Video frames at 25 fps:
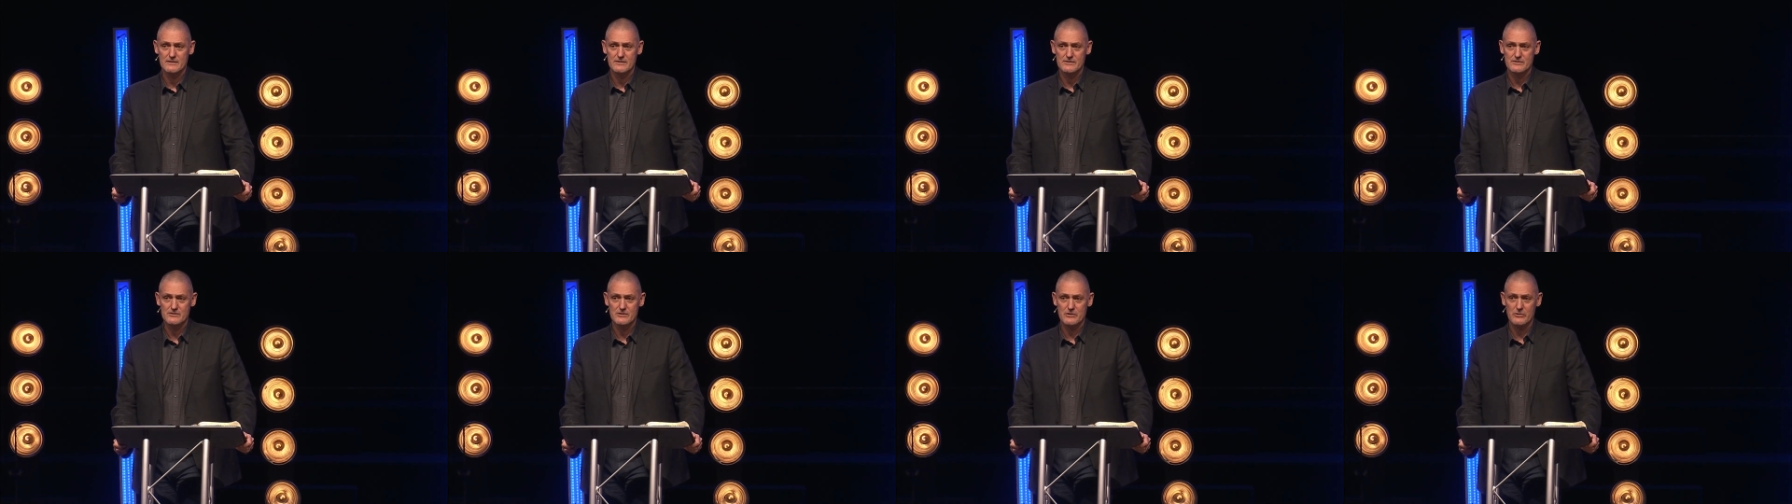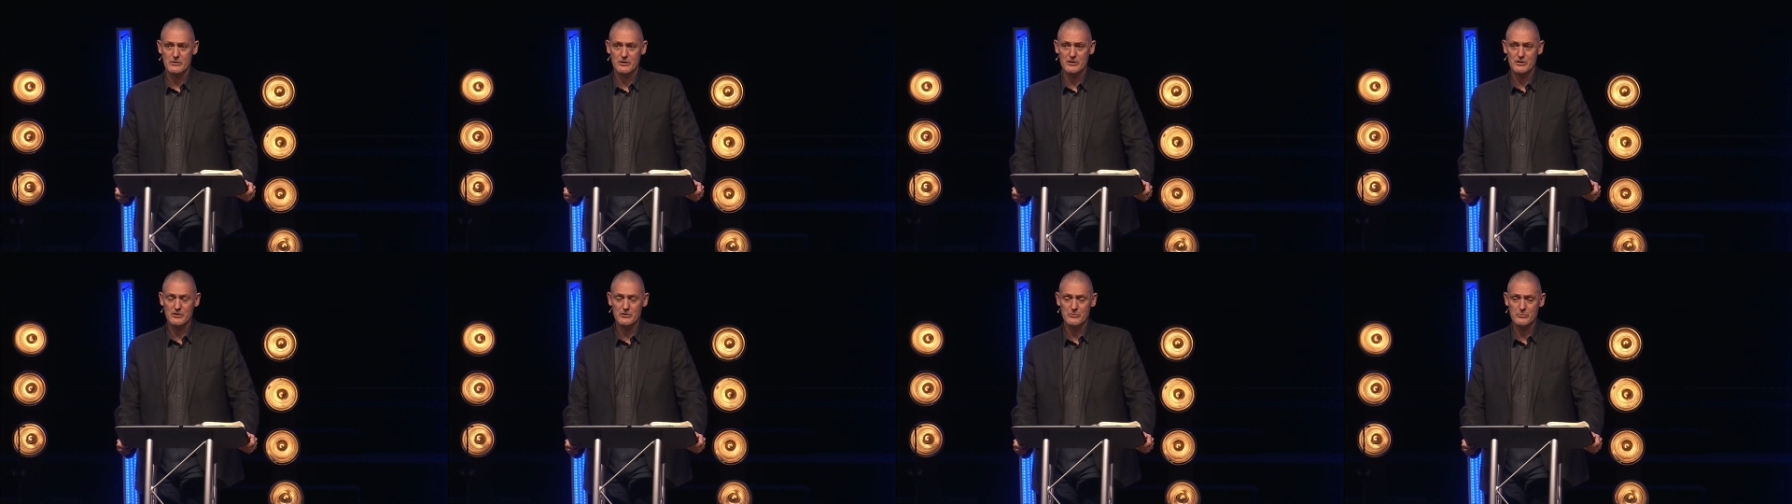
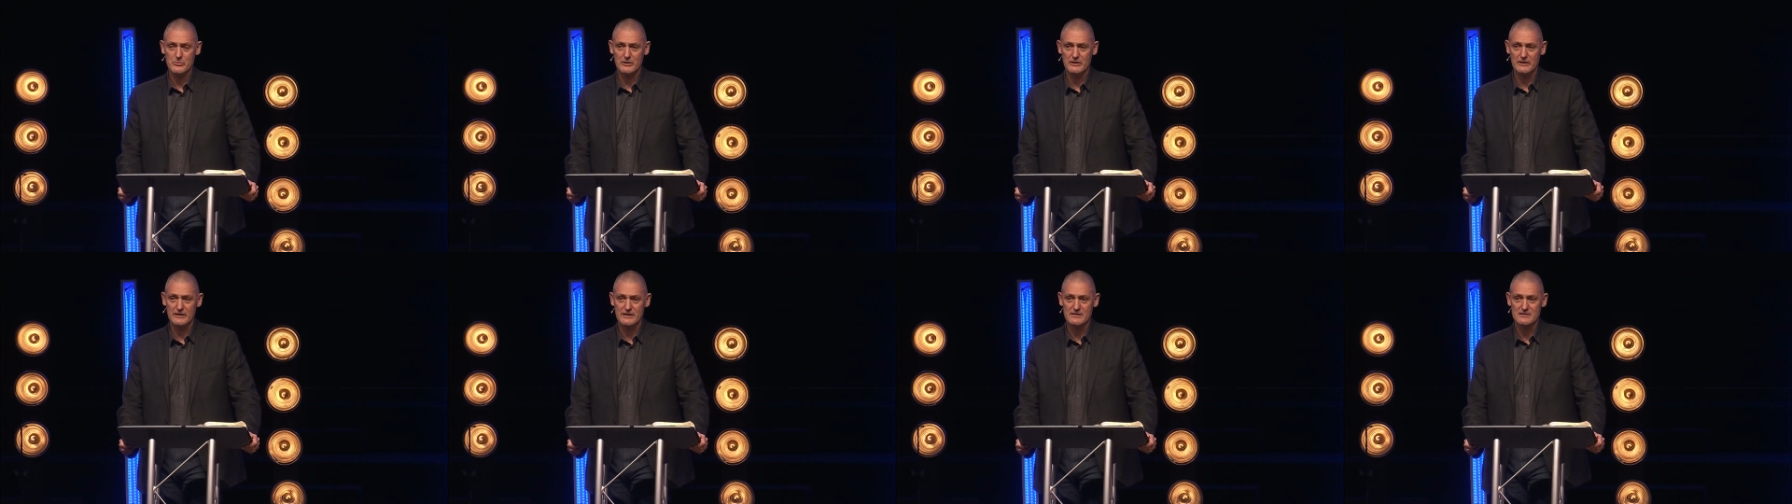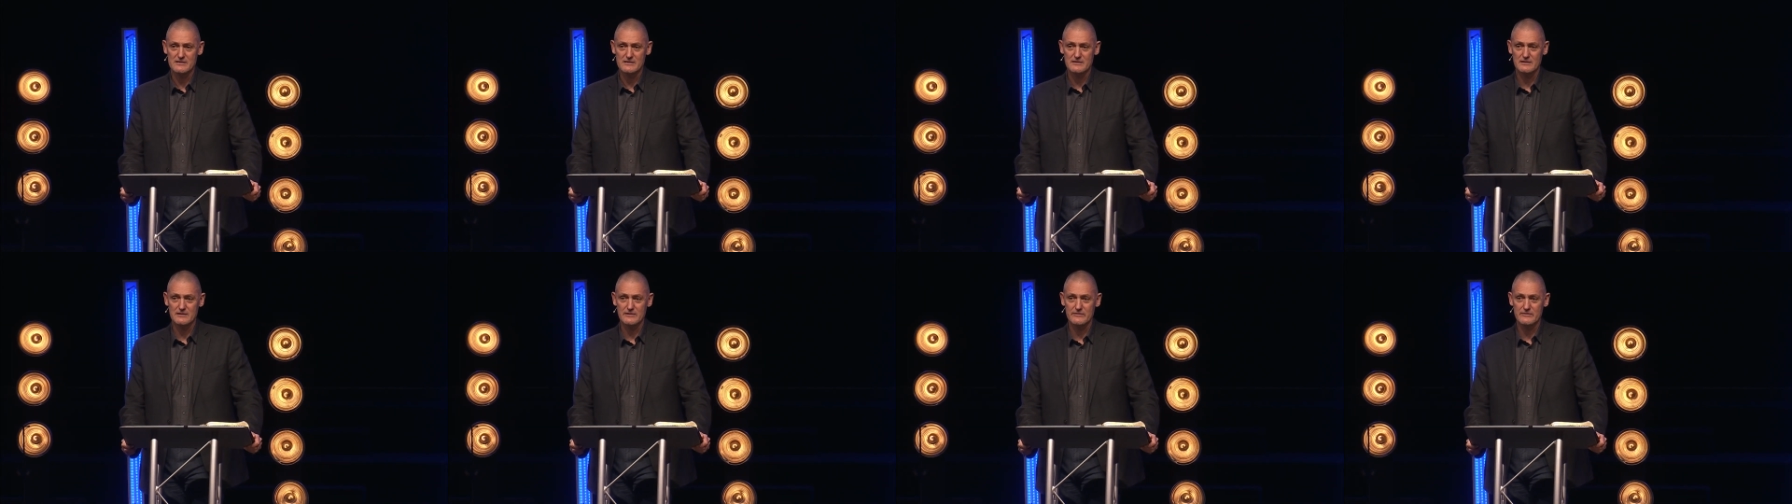So, are you willing
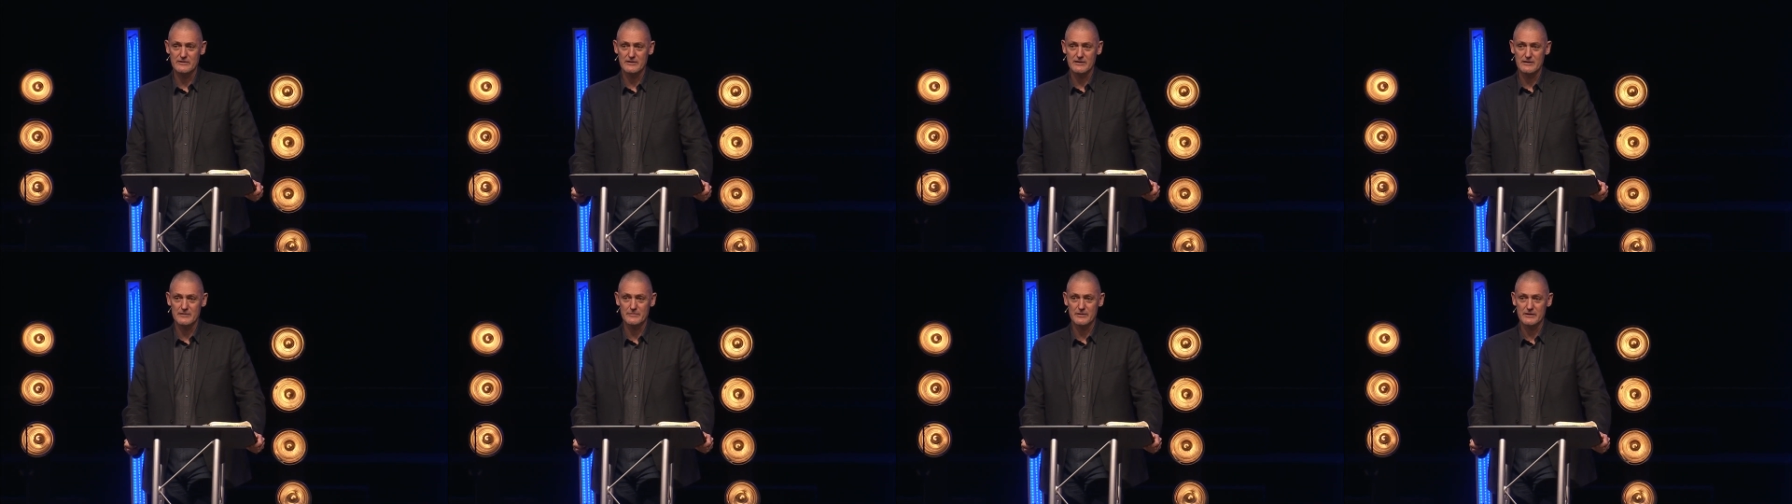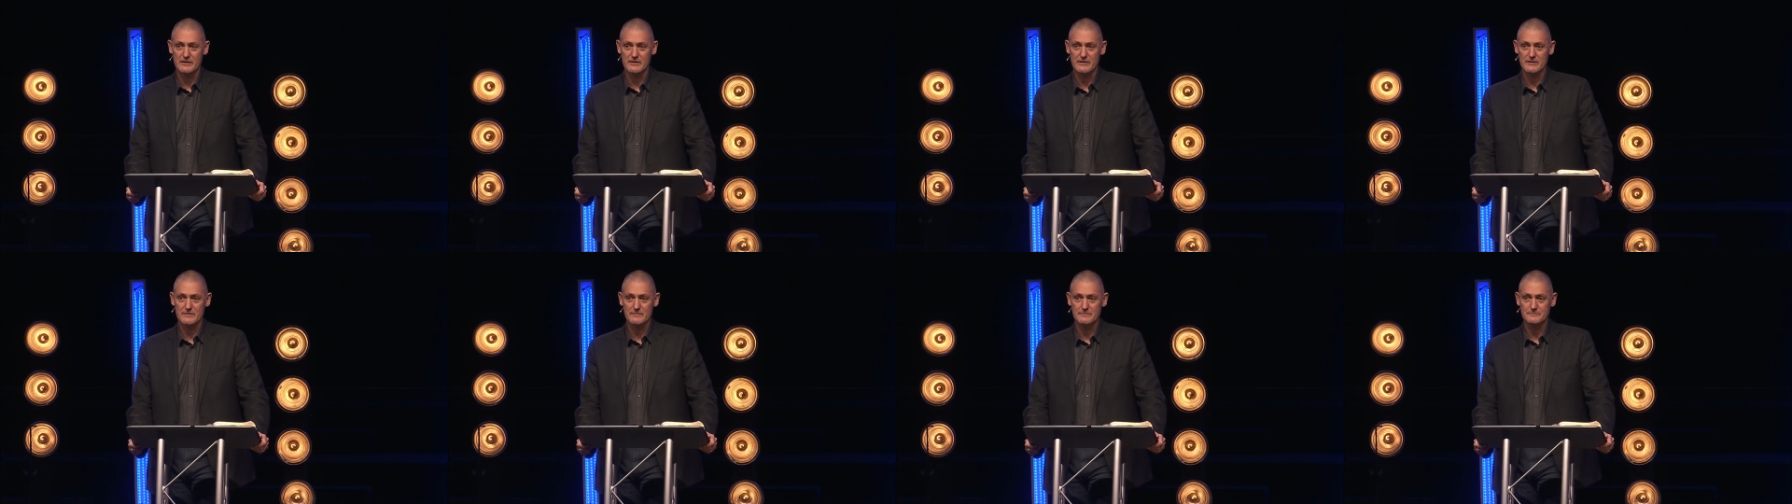to live
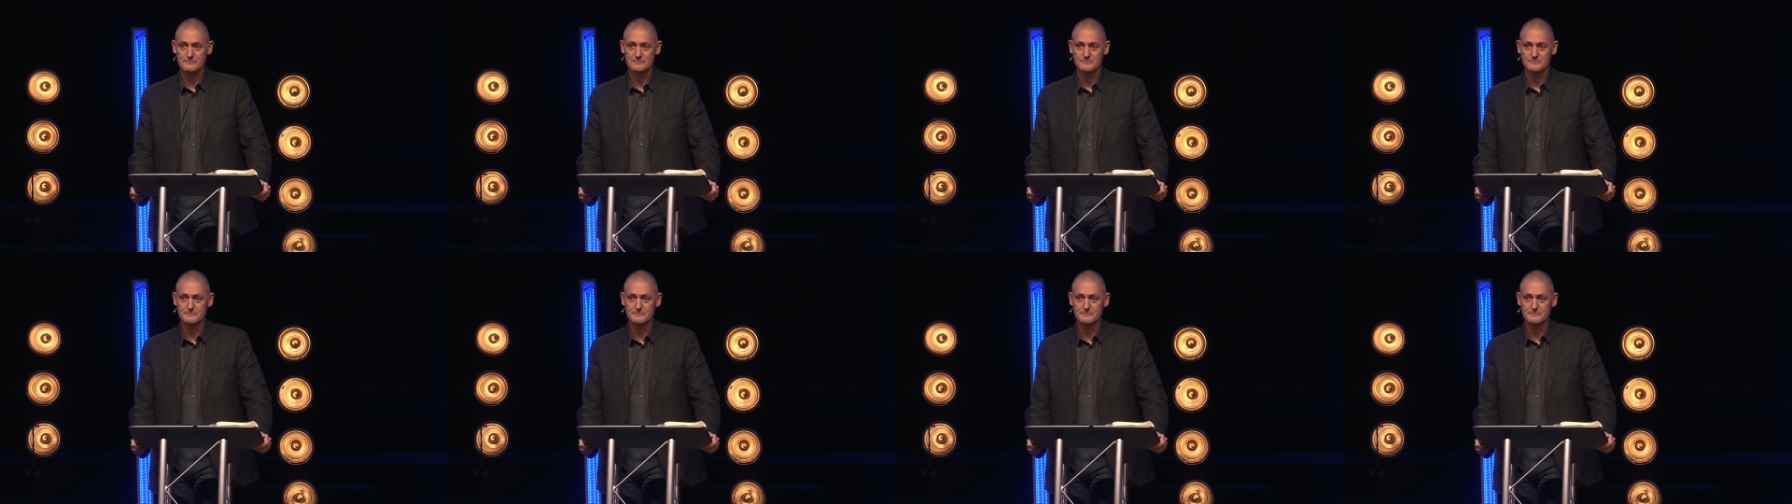anemic?